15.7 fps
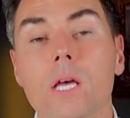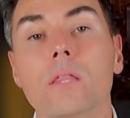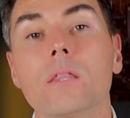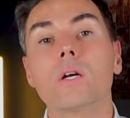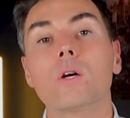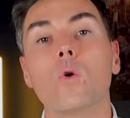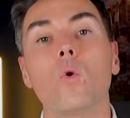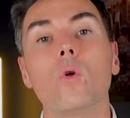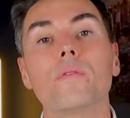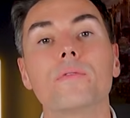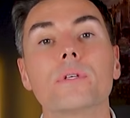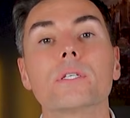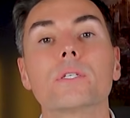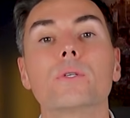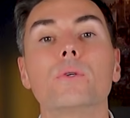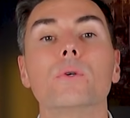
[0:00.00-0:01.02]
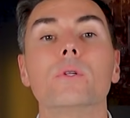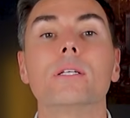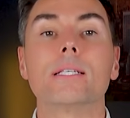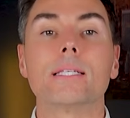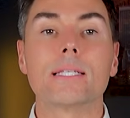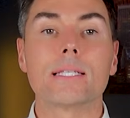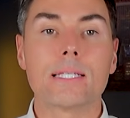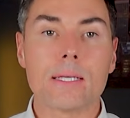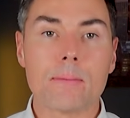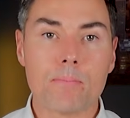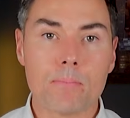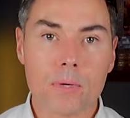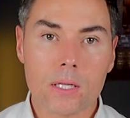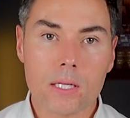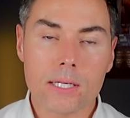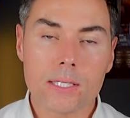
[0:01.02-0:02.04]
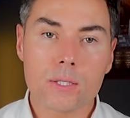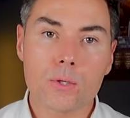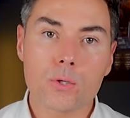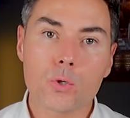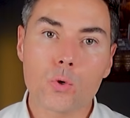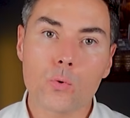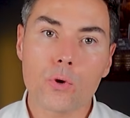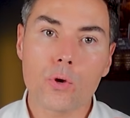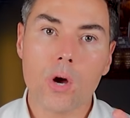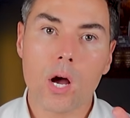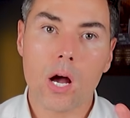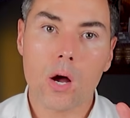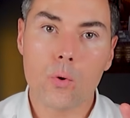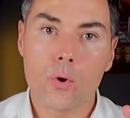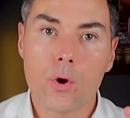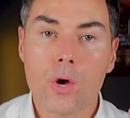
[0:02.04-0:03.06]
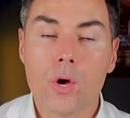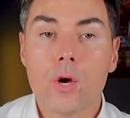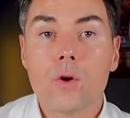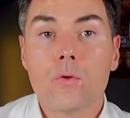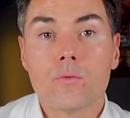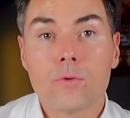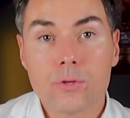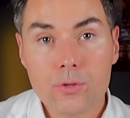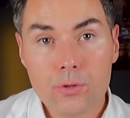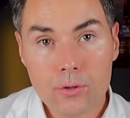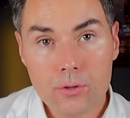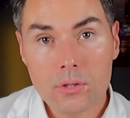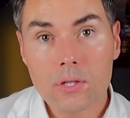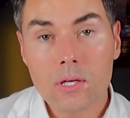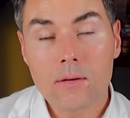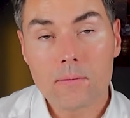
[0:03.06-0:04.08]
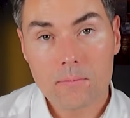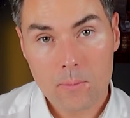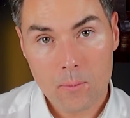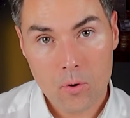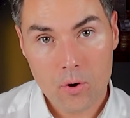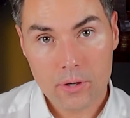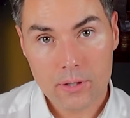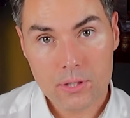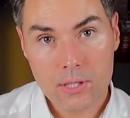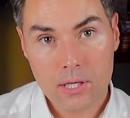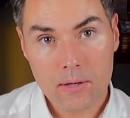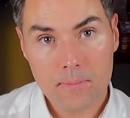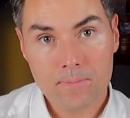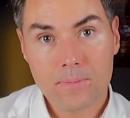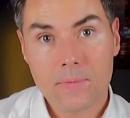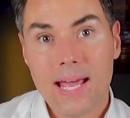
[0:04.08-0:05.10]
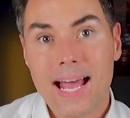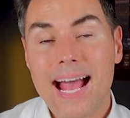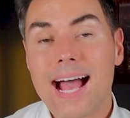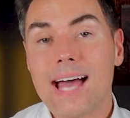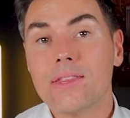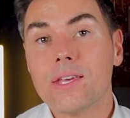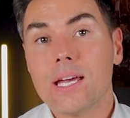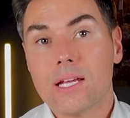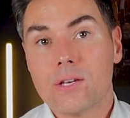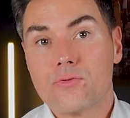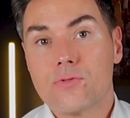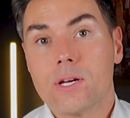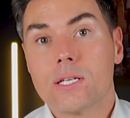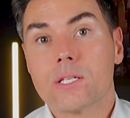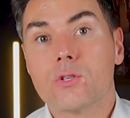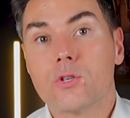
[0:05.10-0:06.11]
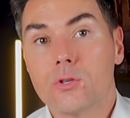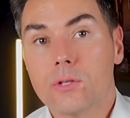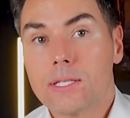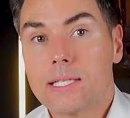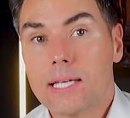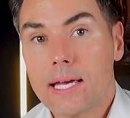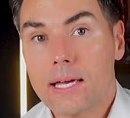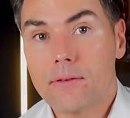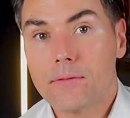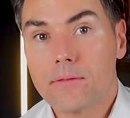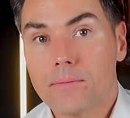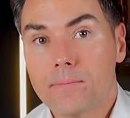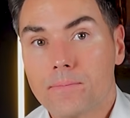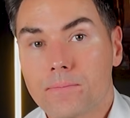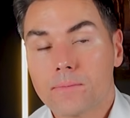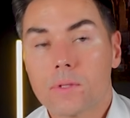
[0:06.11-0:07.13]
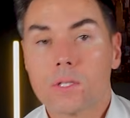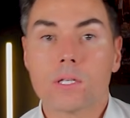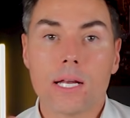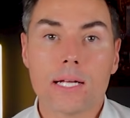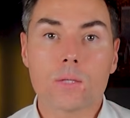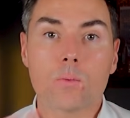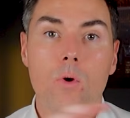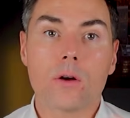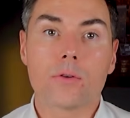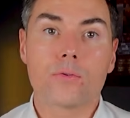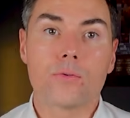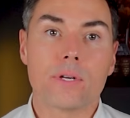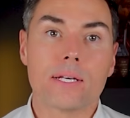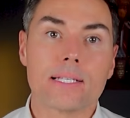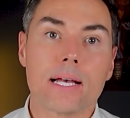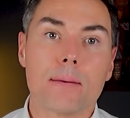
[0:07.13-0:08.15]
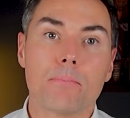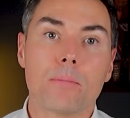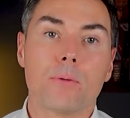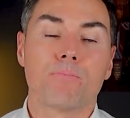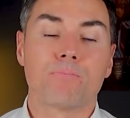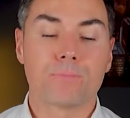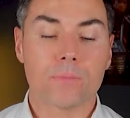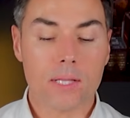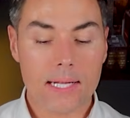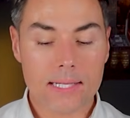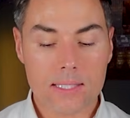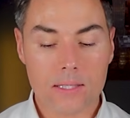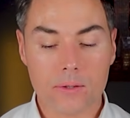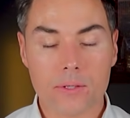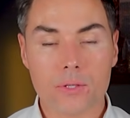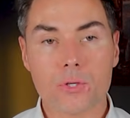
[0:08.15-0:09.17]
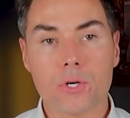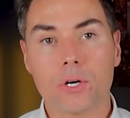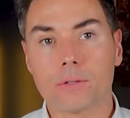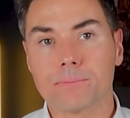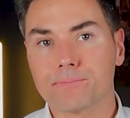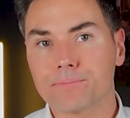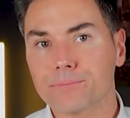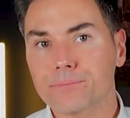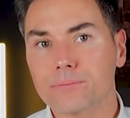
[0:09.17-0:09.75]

The goal of this tool is simple. It's to show you how reduced mortgage term and the interest you'll save. So let's walk through an example. Let's look at John.